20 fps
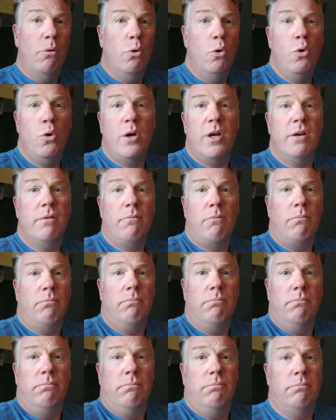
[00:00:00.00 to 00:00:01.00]
who
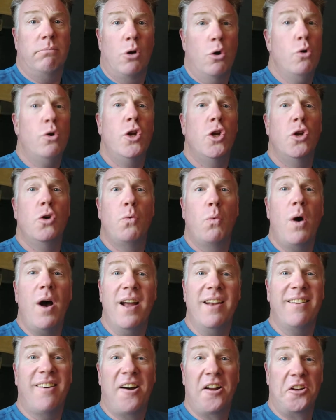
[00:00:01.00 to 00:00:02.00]
can who can do
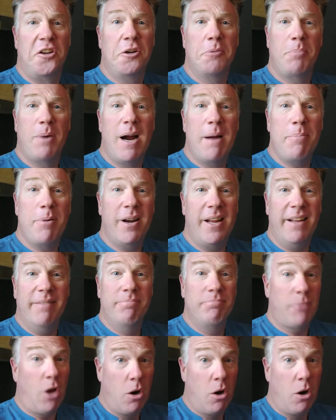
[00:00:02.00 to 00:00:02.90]
what on your property.